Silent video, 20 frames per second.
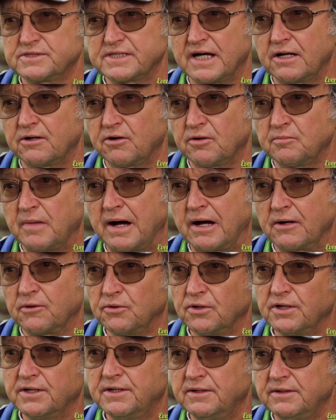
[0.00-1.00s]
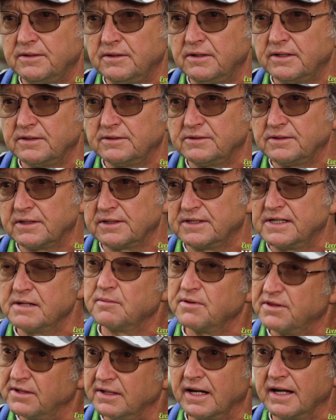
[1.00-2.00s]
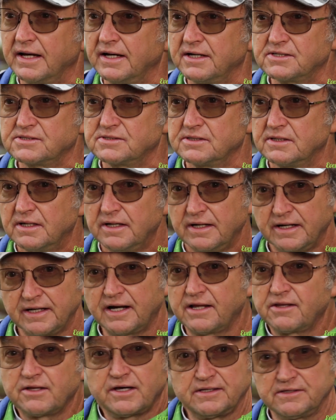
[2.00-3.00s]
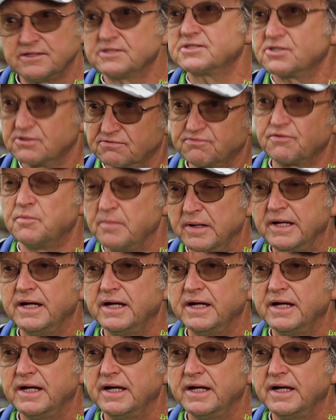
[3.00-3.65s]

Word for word: was out on Mount Hood at Timothy Lakes, and I thought, this is for